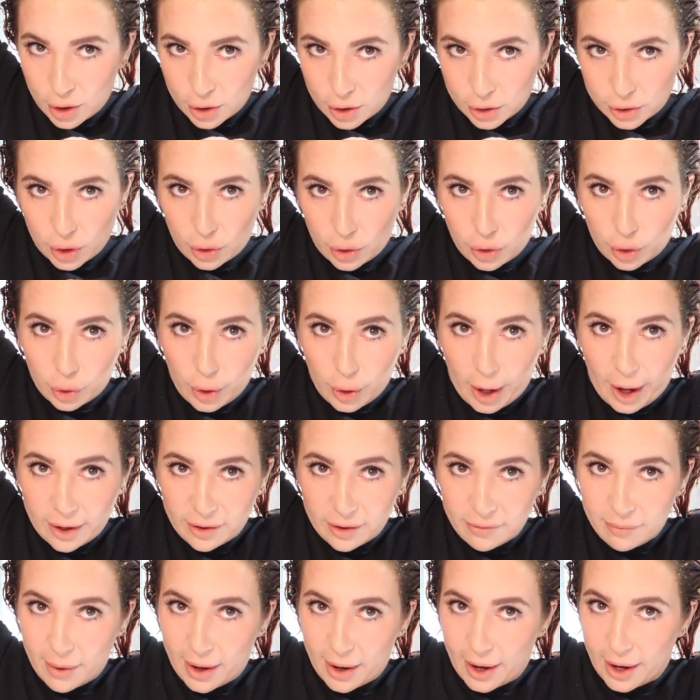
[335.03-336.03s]
So the crown
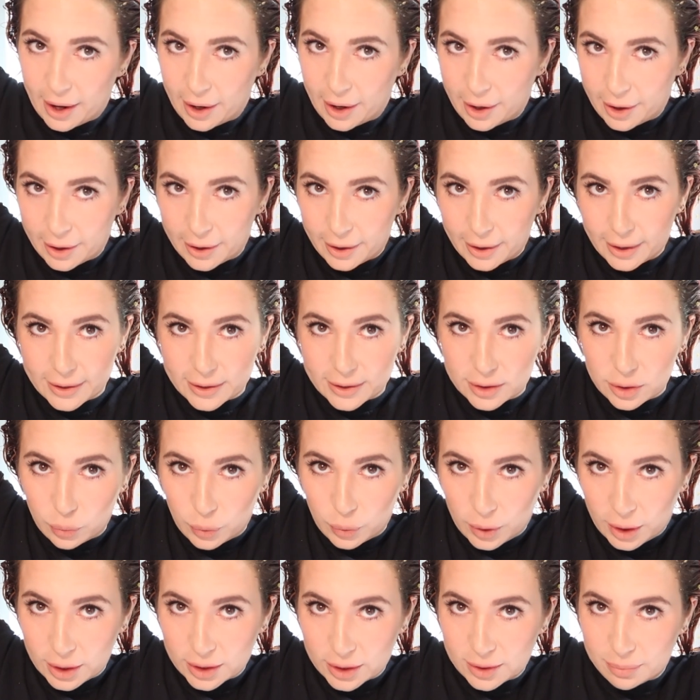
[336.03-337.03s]
of my hair is the
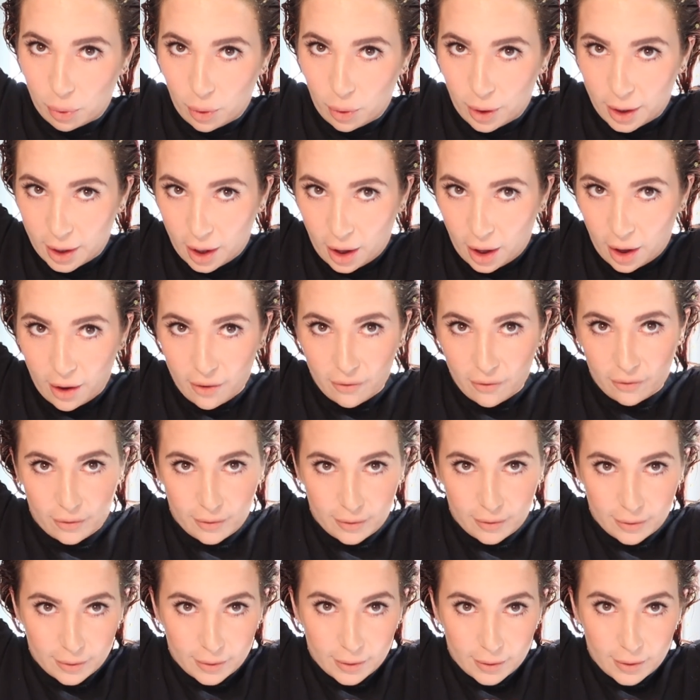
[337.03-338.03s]
weakest point of
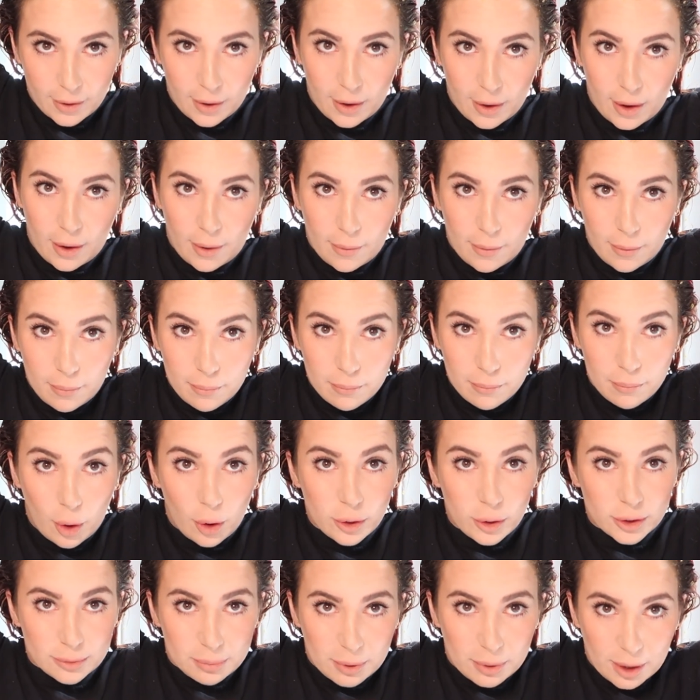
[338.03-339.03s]

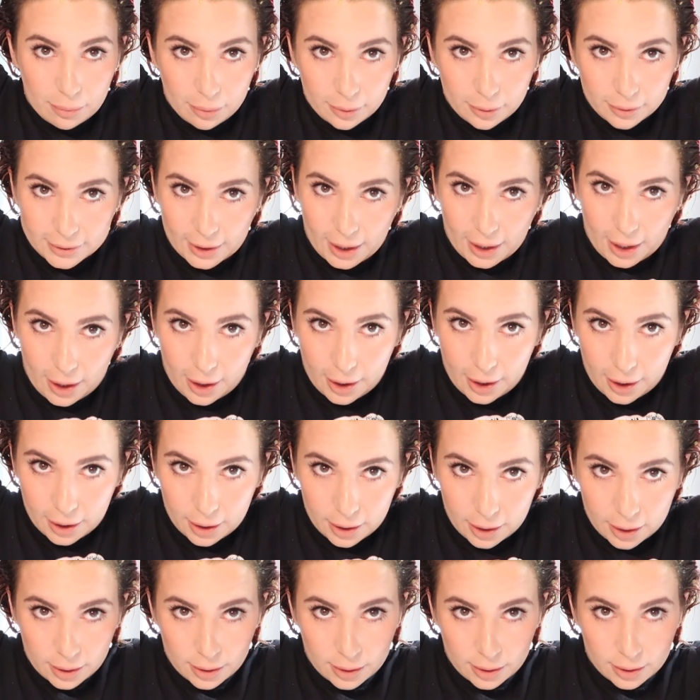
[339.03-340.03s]
most people's
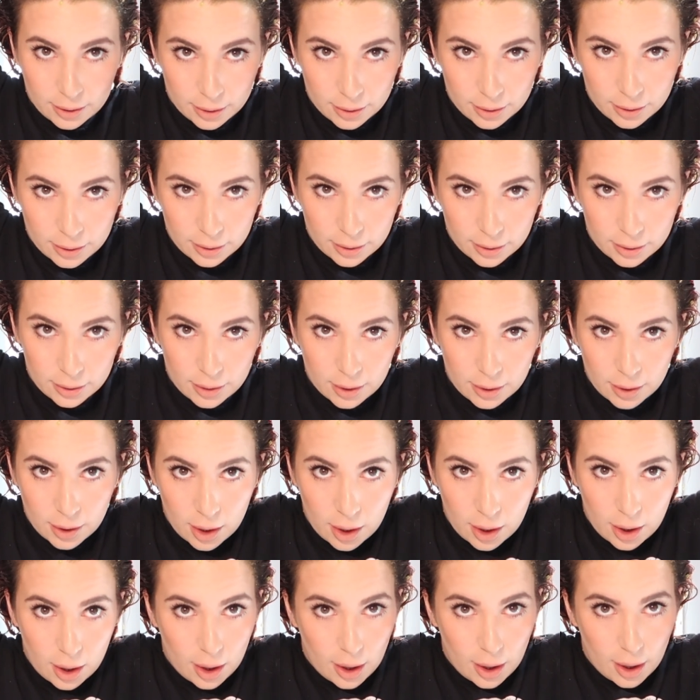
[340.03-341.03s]
hair.
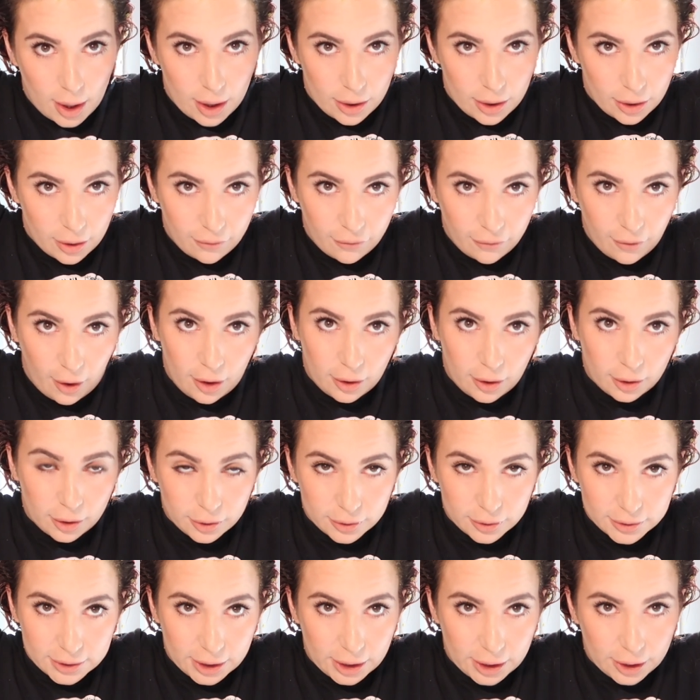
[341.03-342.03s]
And the
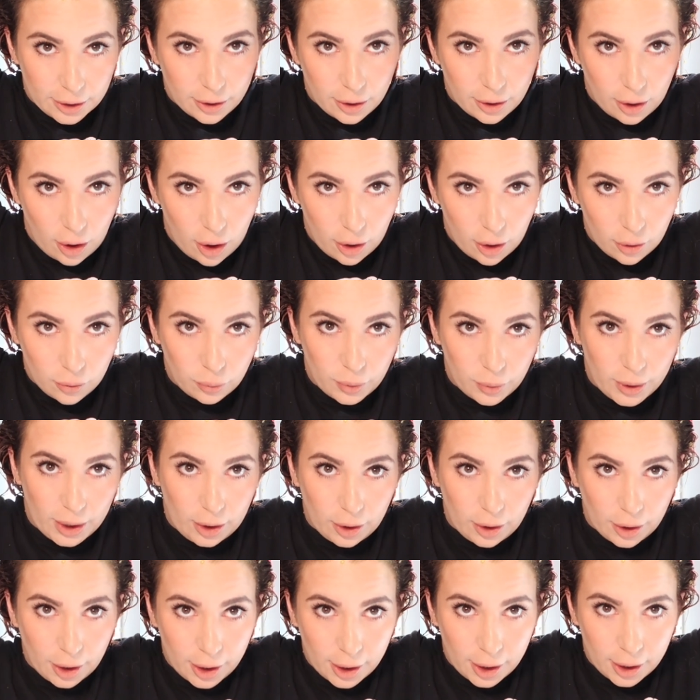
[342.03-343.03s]
follicles here are
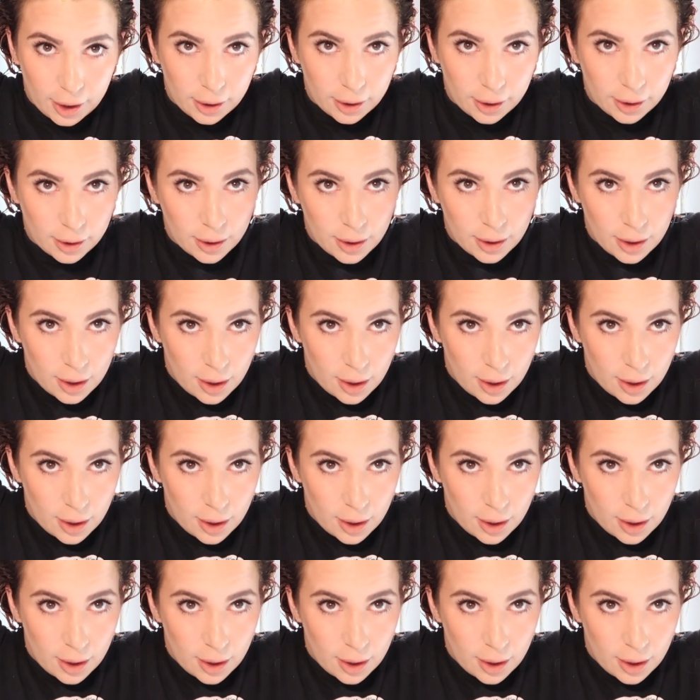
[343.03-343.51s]
weaker.